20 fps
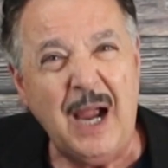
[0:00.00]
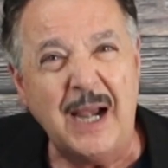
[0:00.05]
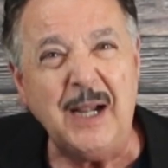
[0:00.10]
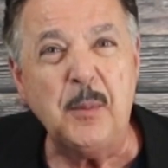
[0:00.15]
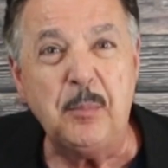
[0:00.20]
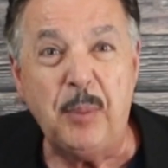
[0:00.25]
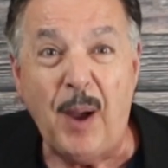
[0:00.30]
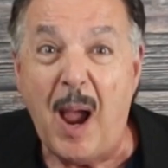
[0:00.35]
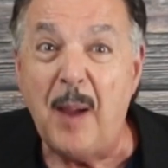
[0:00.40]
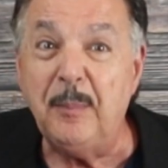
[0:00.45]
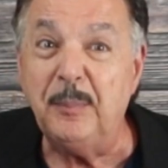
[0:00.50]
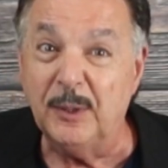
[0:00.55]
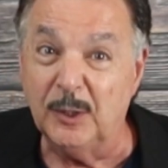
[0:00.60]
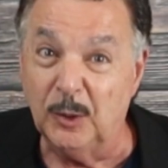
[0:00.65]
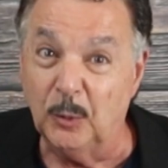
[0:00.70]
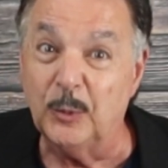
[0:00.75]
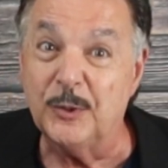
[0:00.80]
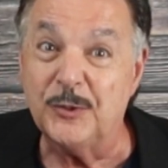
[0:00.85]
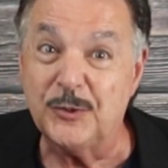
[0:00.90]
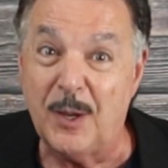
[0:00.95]
kind of
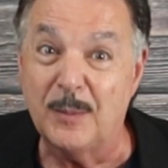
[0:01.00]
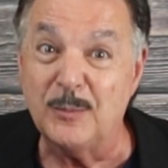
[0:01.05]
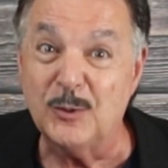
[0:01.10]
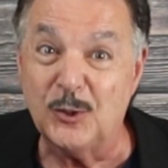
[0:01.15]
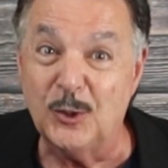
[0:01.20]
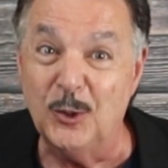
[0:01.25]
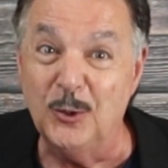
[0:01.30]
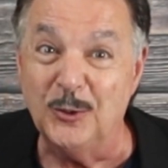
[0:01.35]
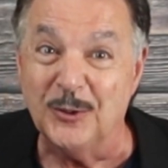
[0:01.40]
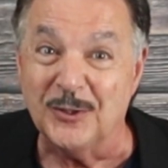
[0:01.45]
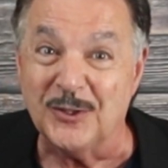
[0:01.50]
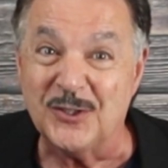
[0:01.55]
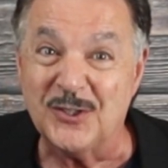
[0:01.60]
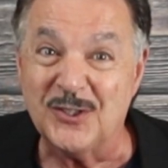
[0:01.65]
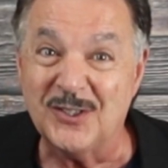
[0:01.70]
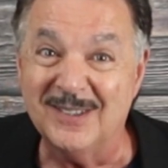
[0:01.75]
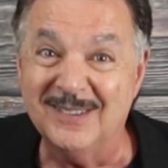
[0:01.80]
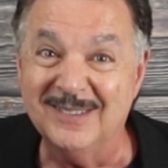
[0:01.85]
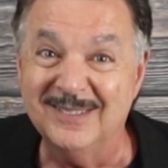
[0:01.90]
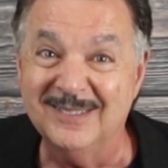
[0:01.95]
popular with some
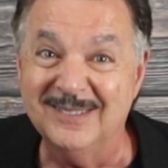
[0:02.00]
students.